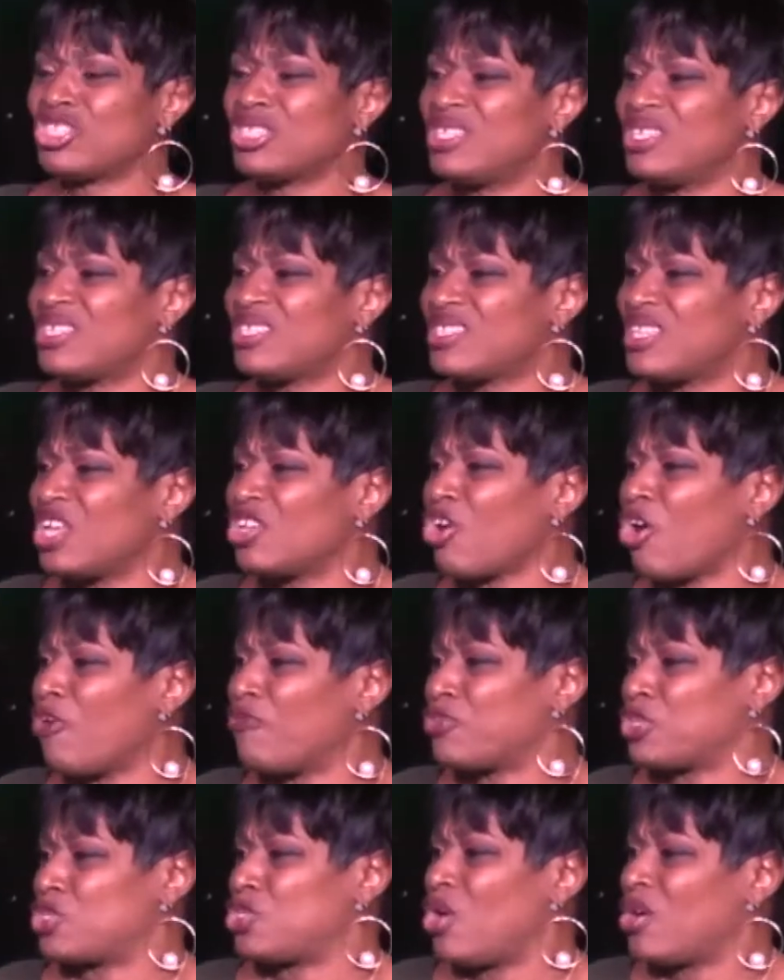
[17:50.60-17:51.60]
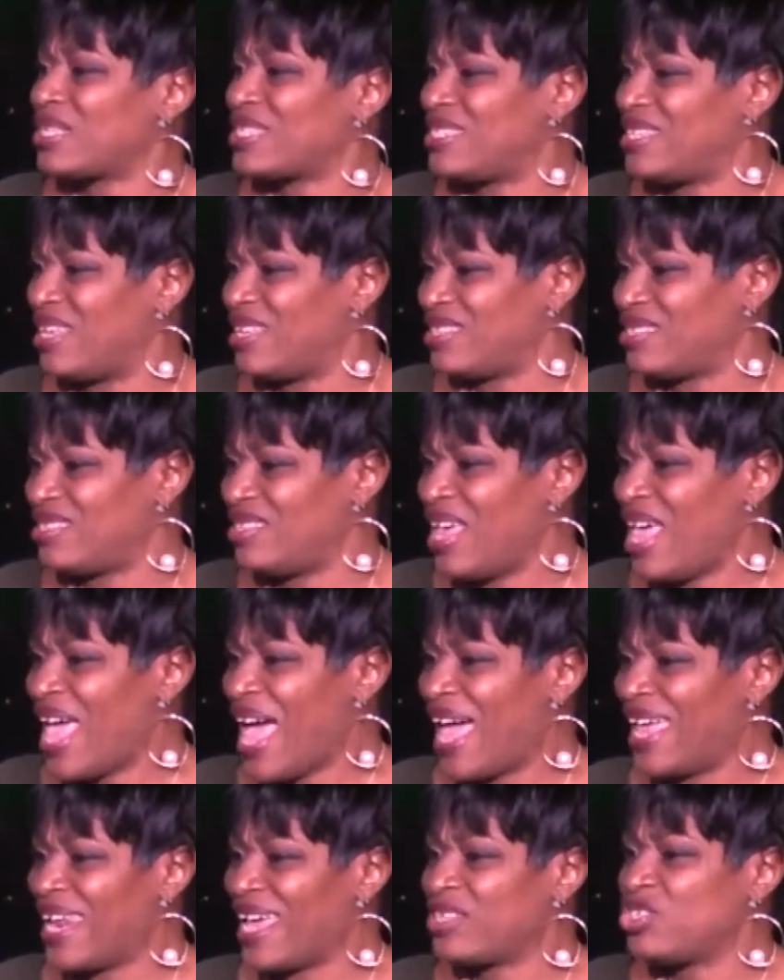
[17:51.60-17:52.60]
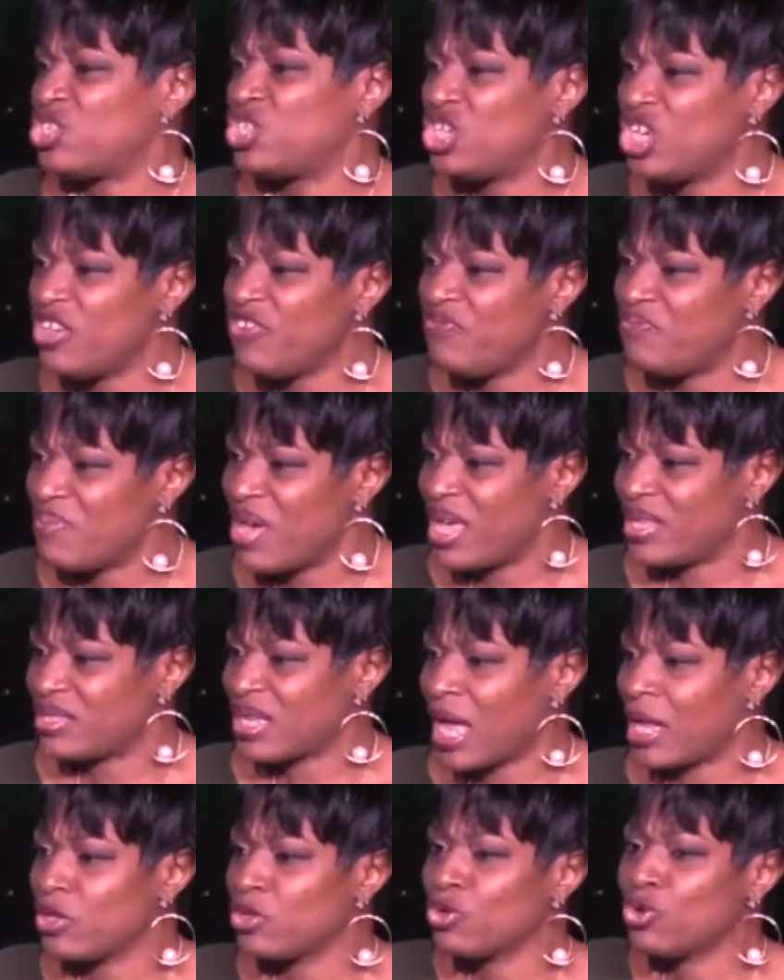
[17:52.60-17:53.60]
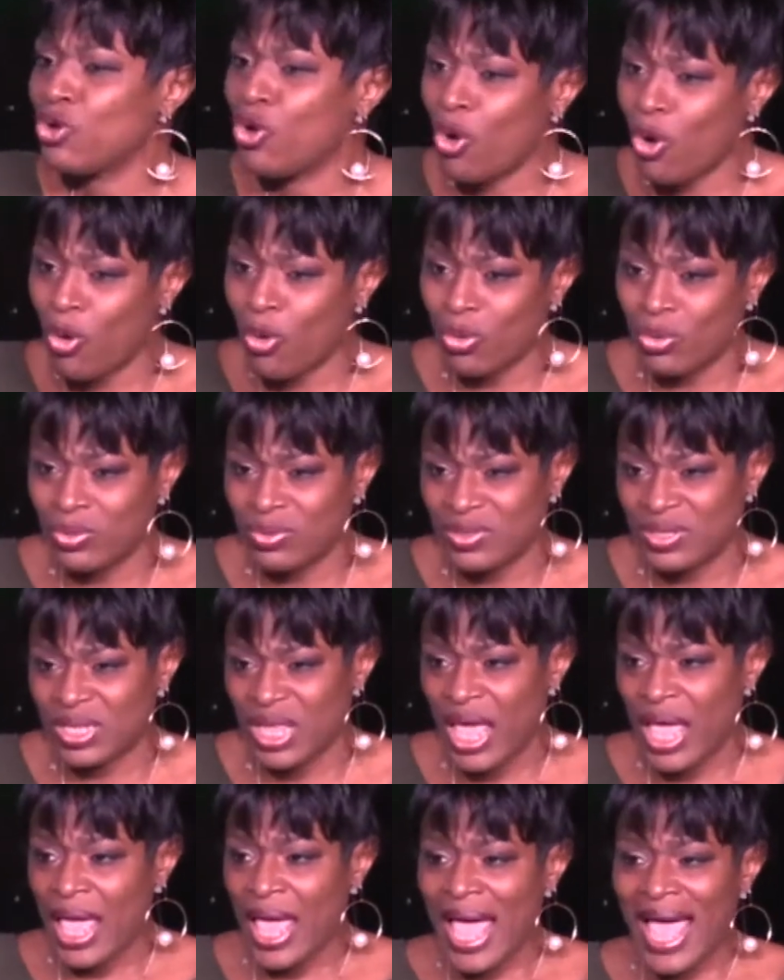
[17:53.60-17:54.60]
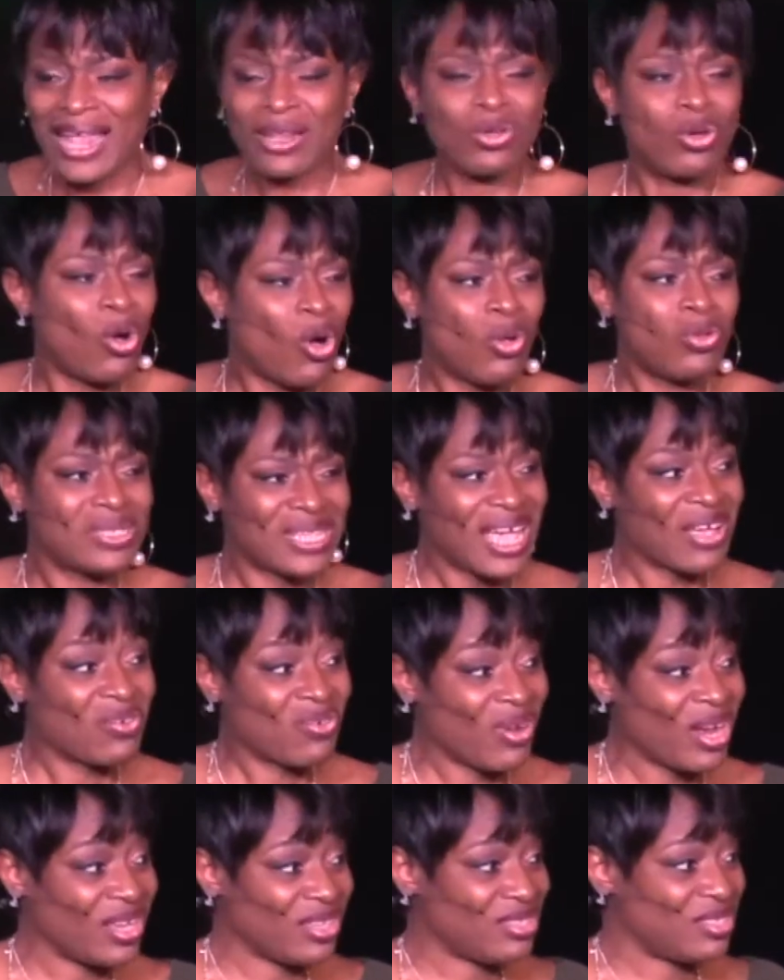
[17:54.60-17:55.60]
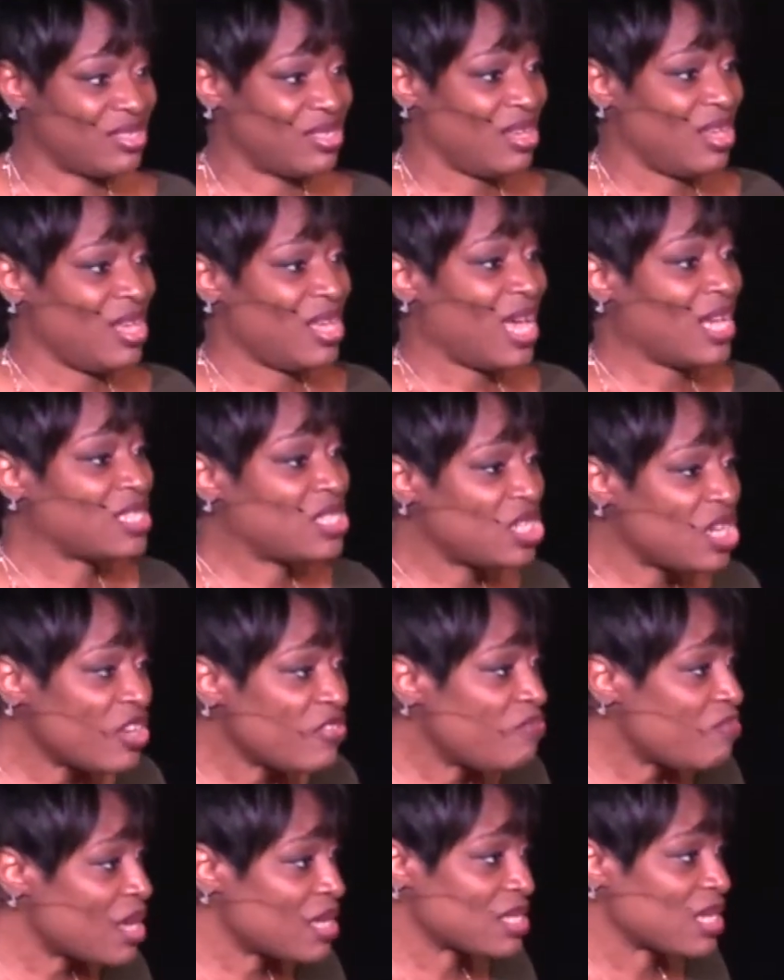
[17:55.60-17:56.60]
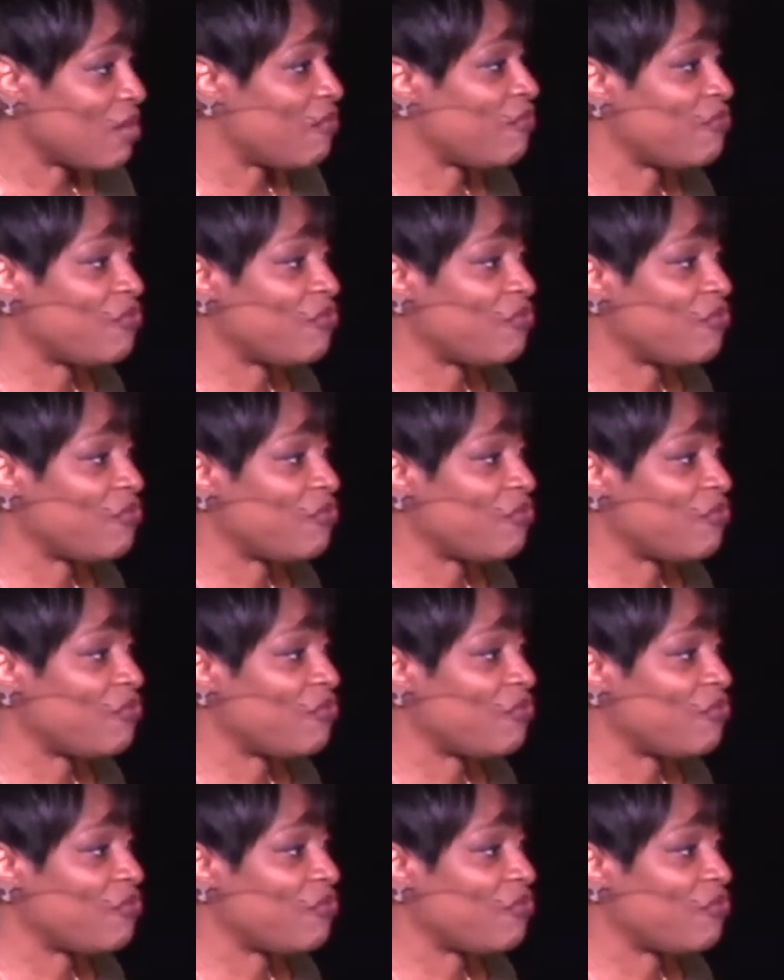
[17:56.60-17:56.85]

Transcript: this thing of success and achievements and goals. And goals are great. Achievements are